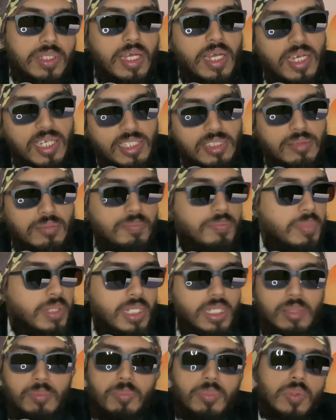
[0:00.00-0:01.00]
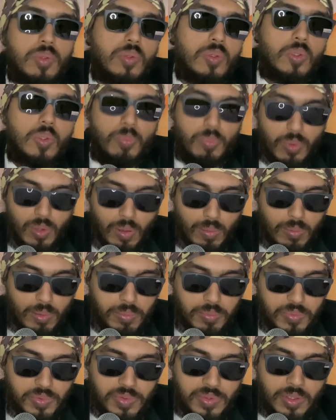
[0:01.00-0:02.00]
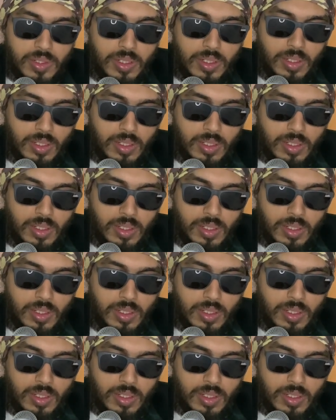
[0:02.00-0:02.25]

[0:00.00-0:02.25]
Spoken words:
has been prone to problems.